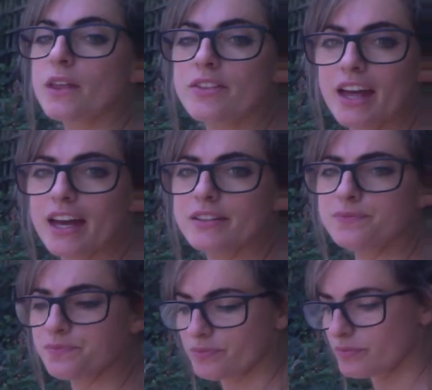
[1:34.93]

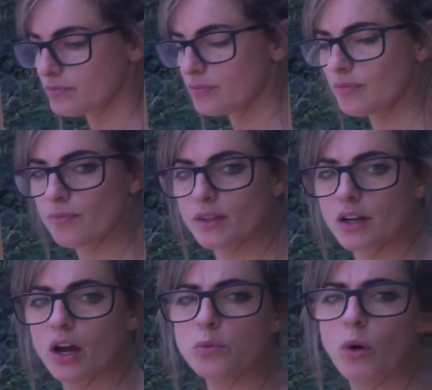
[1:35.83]
Then,
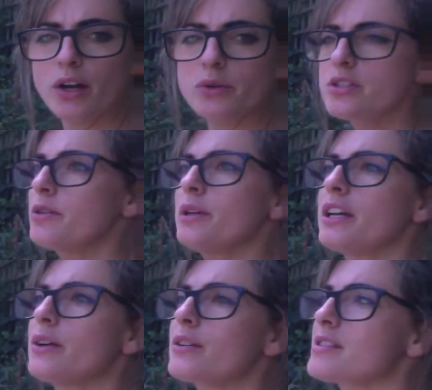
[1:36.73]
and while you're doing
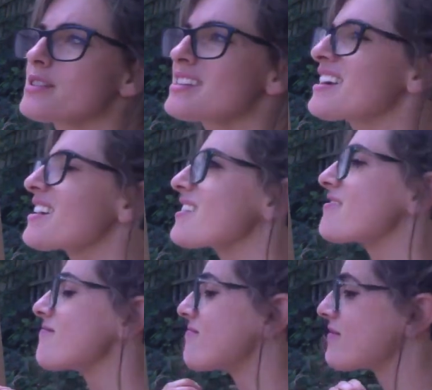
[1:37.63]
it, you could sing
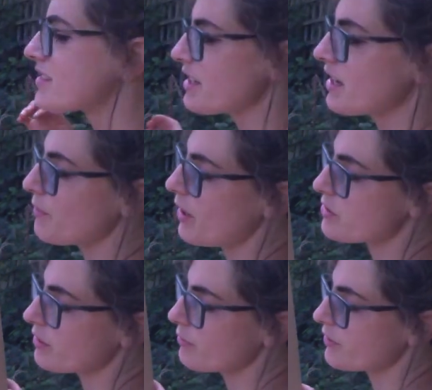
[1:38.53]
the um, ice
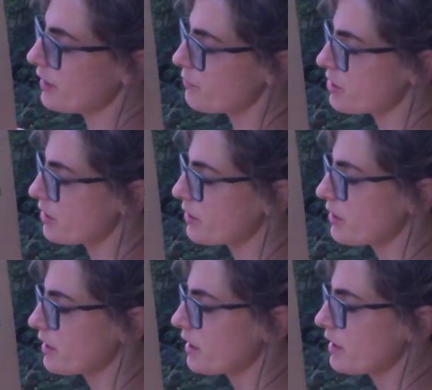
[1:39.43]
cream theme tune.
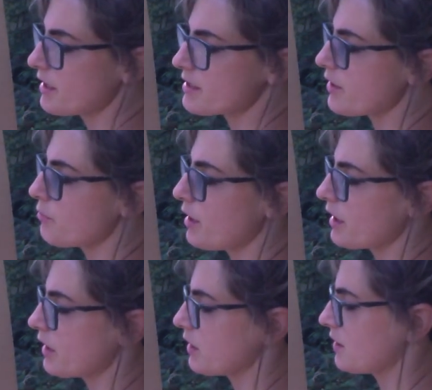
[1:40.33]
There's so
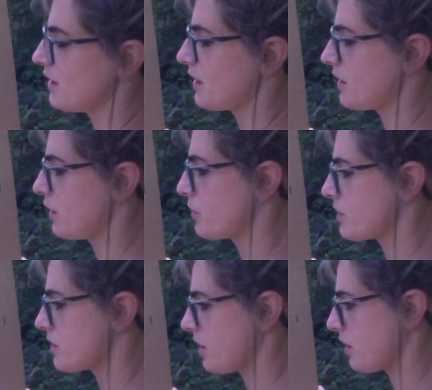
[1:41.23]
many. Like, you want
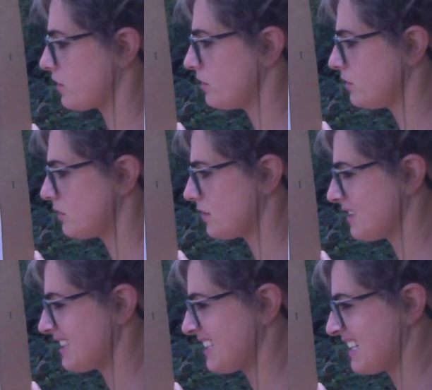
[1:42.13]
a circle,
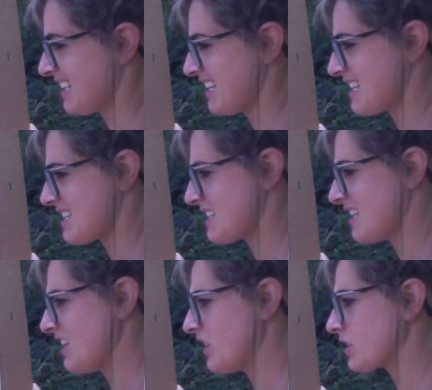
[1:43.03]

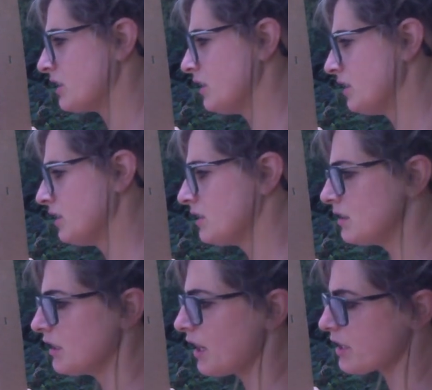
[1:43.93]

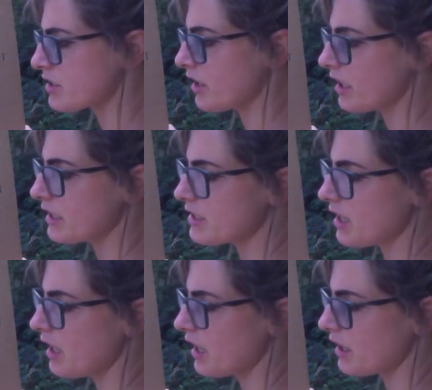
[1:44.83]
circle, and a circle
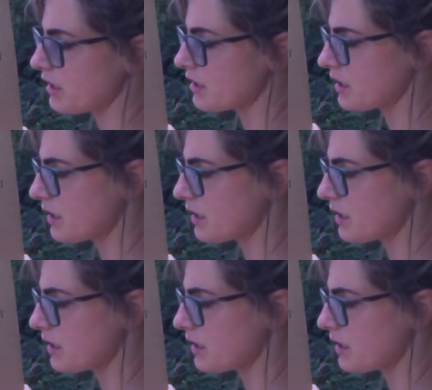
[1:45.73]
inside.